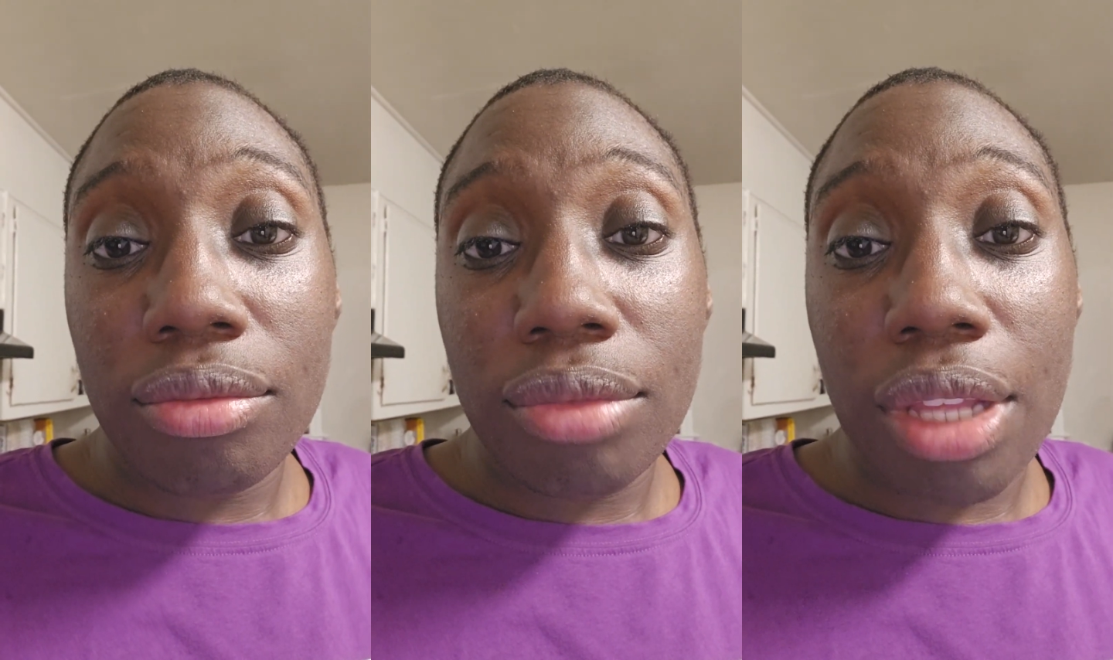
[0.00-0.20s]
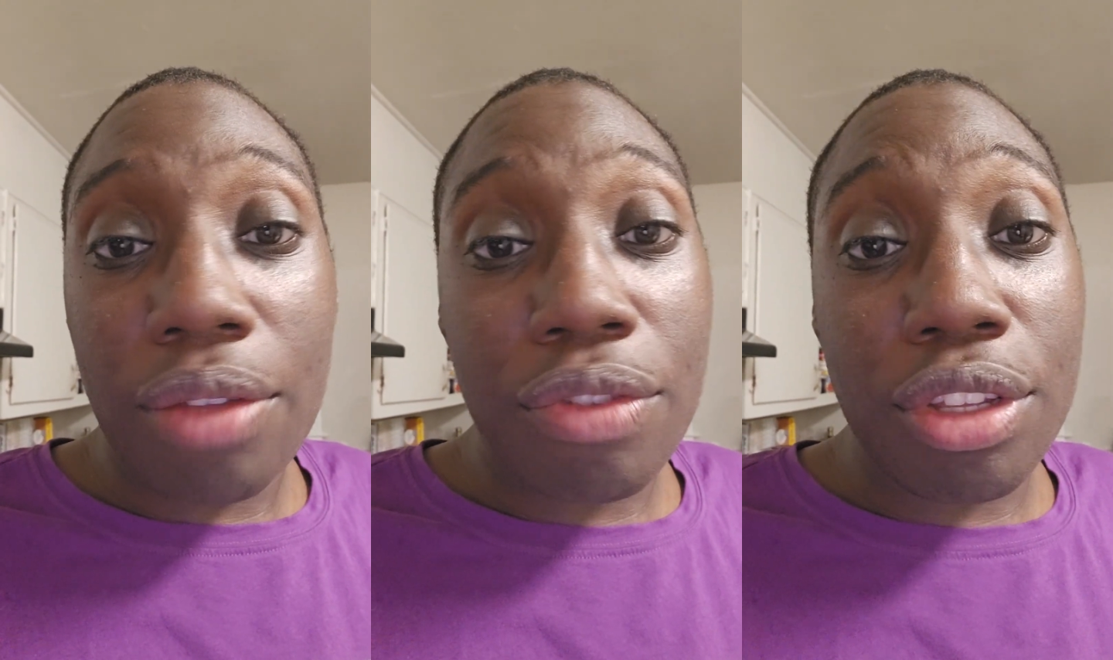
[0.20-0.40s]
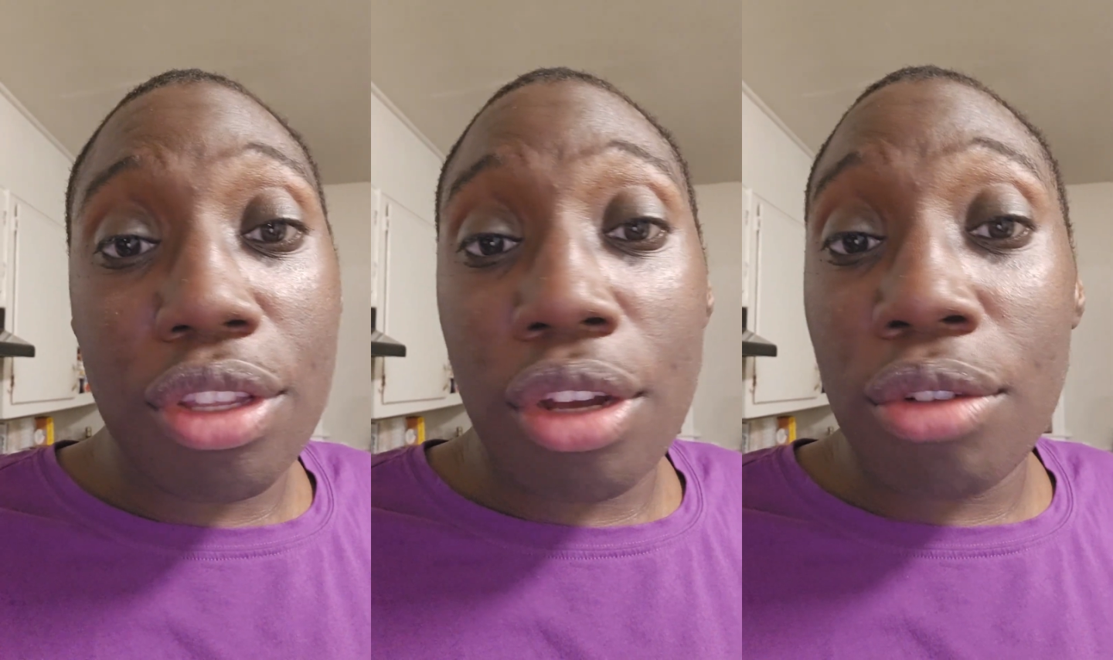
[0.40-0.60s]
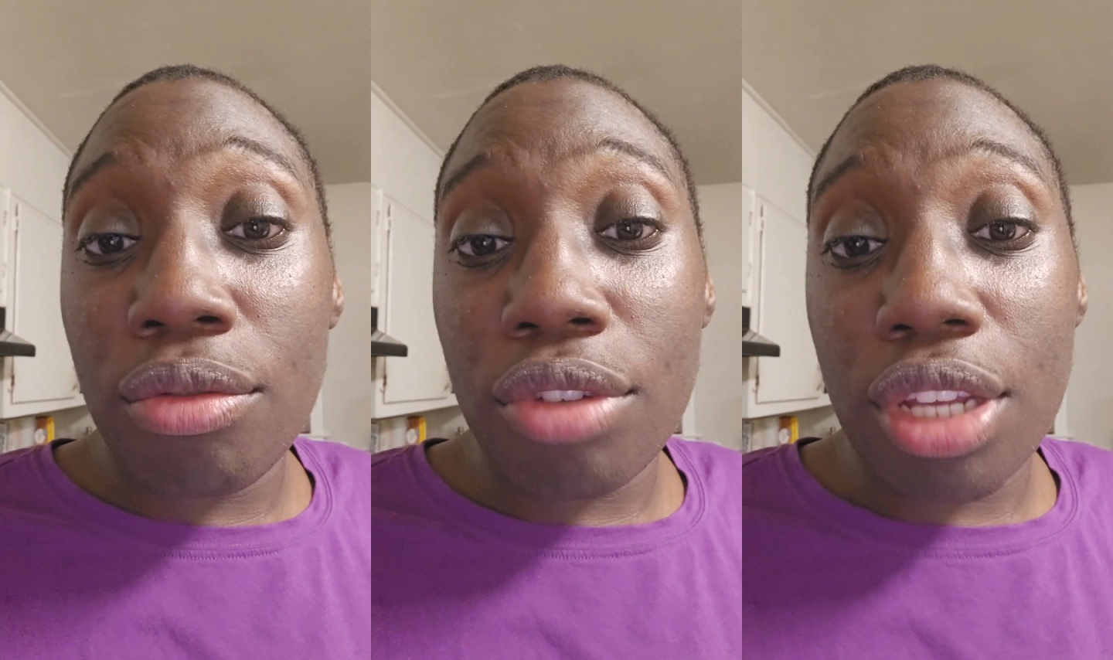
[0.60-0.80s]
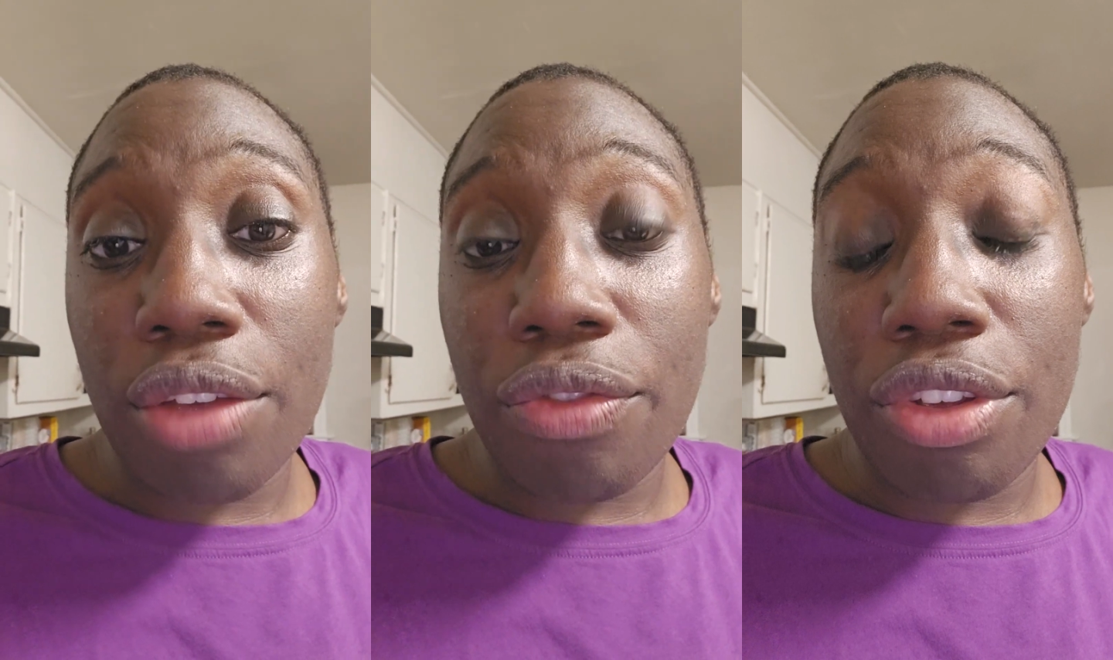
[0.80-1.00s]
if
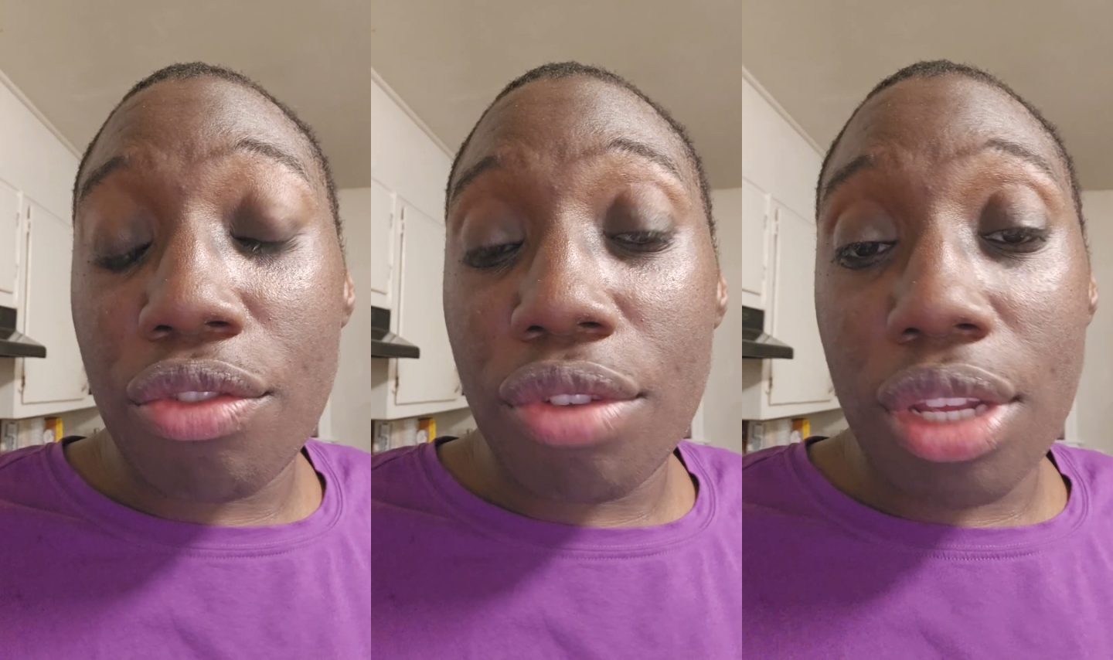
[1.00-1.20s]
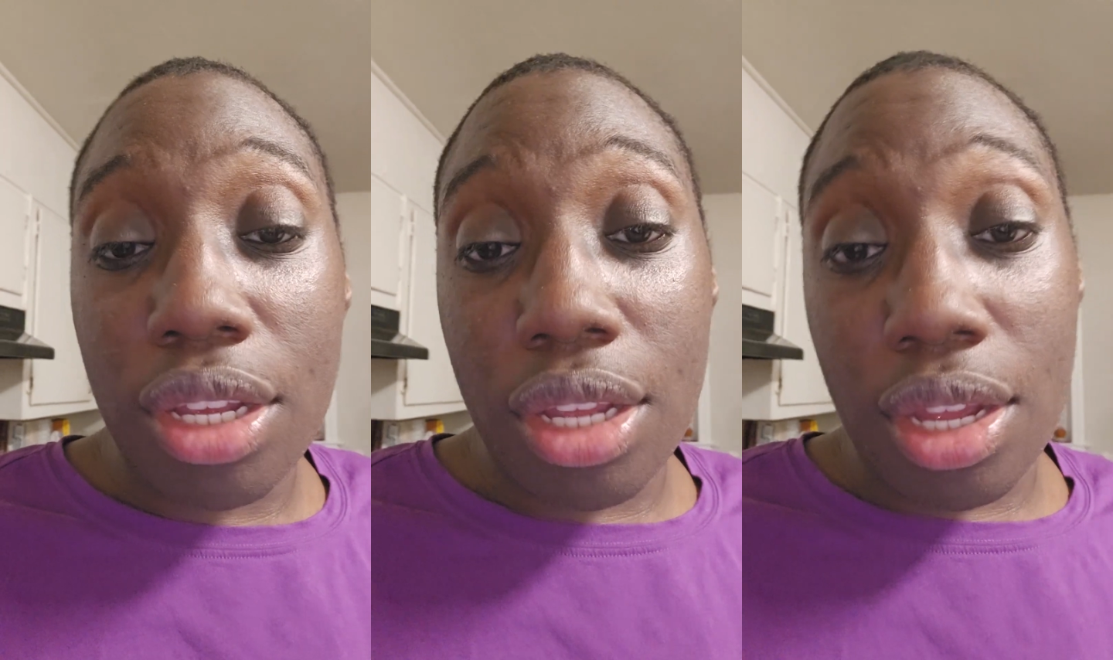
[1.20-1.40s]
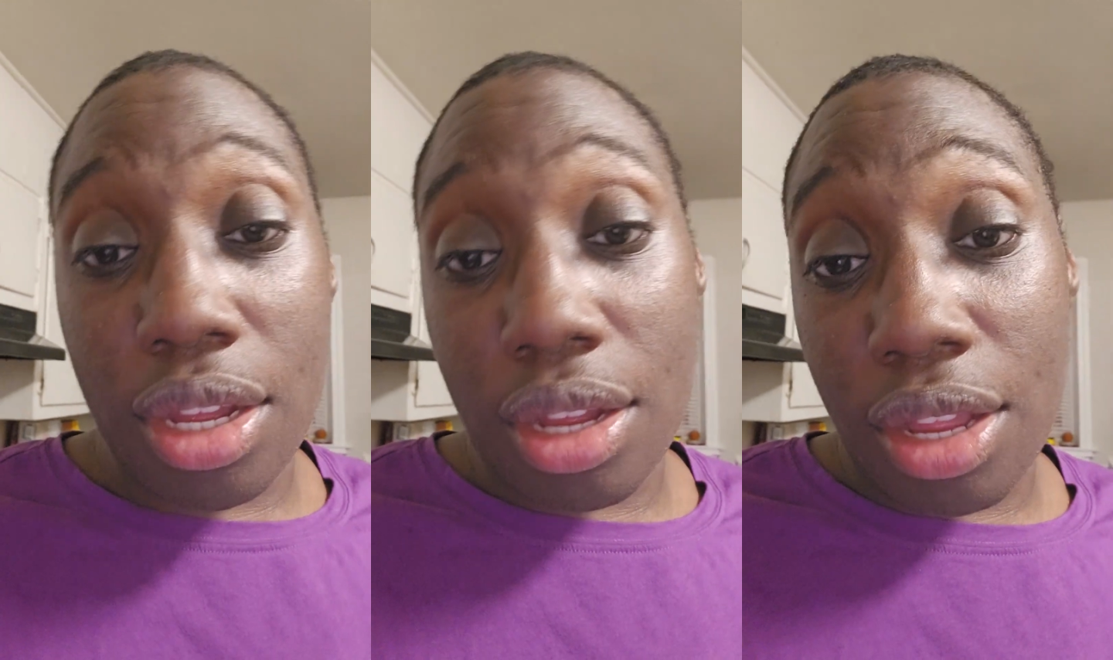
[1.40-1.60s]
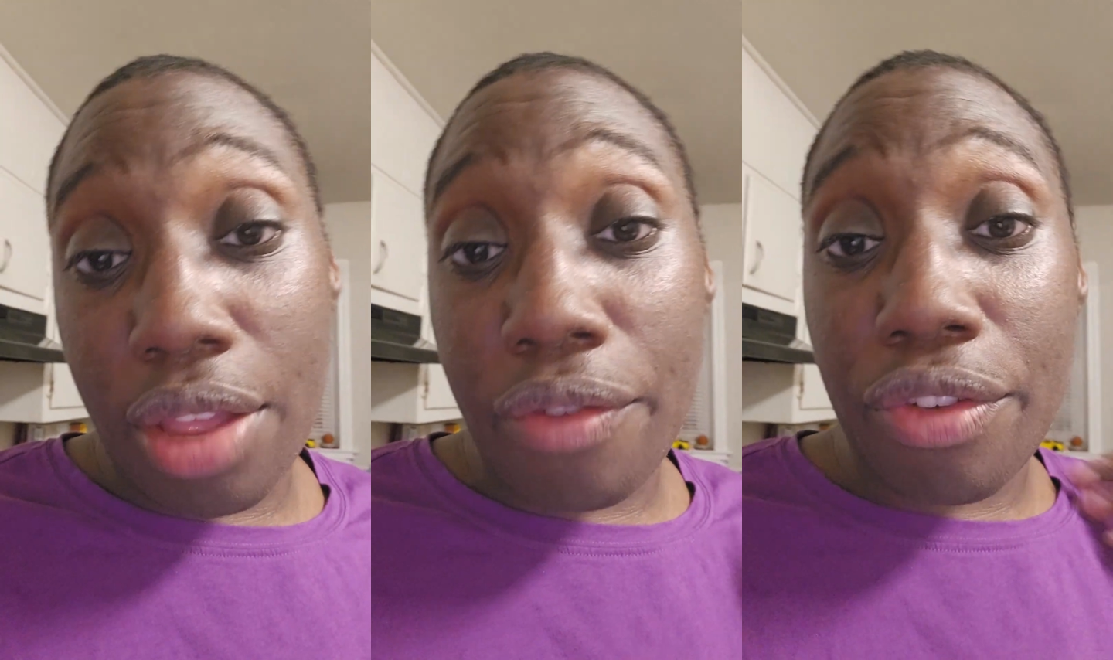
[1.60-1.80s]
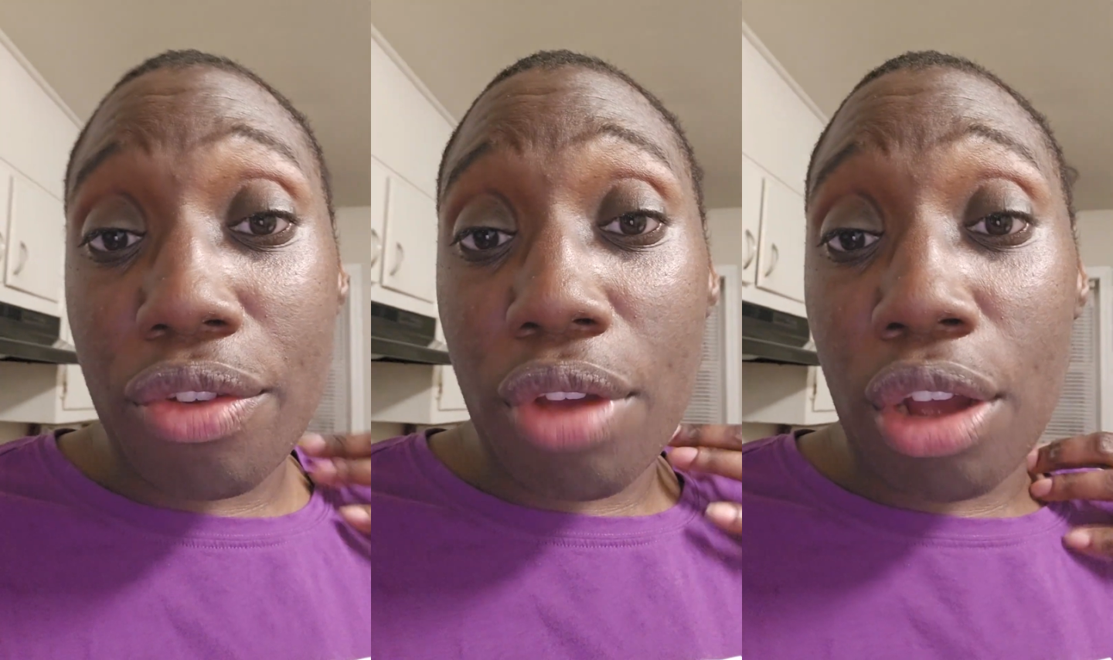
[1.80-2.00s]
you